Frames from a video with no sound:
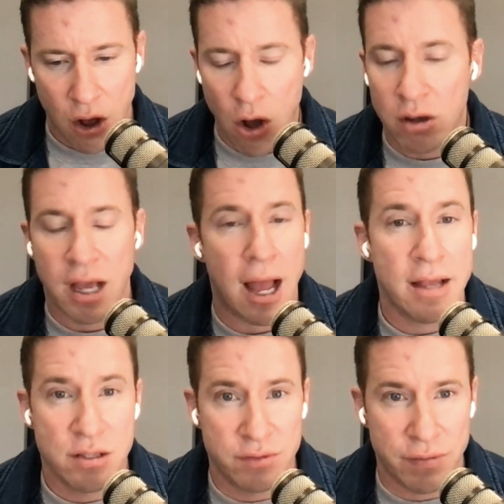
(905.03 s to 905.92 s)
all
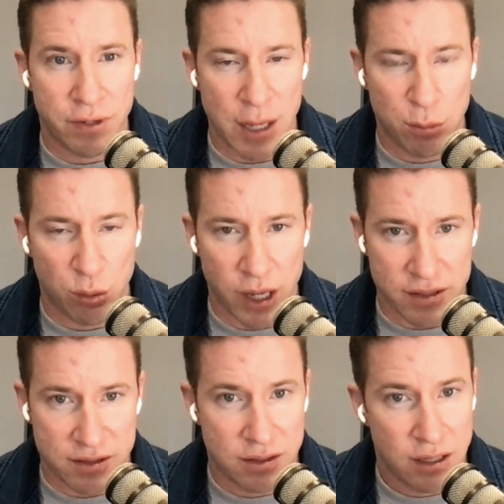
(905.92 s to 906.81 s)
kinds of different
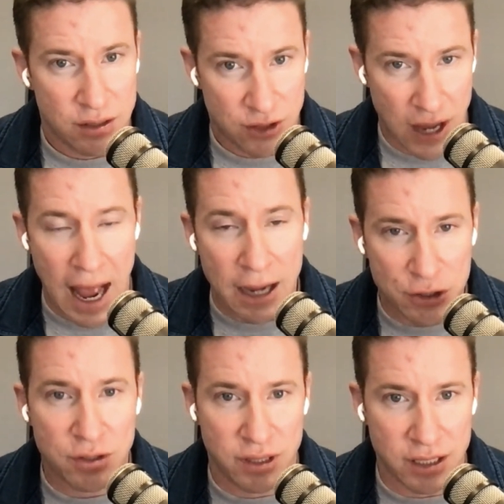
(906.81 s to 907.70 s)
implements to
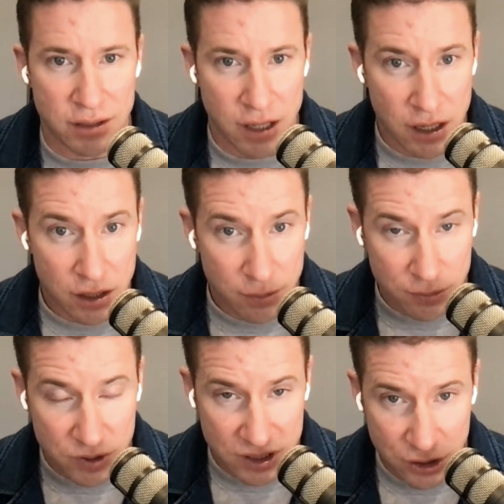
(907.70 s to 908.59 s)
actually
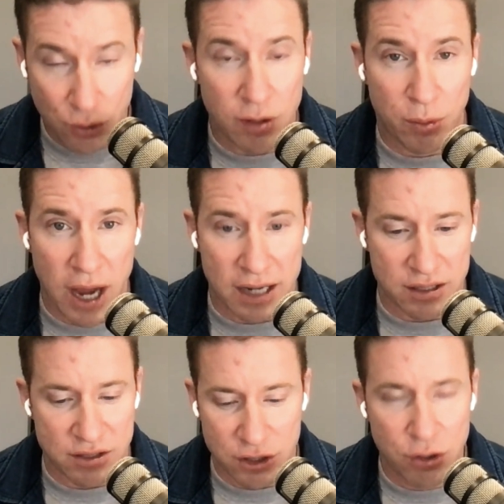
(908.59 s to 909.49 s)
do the practice.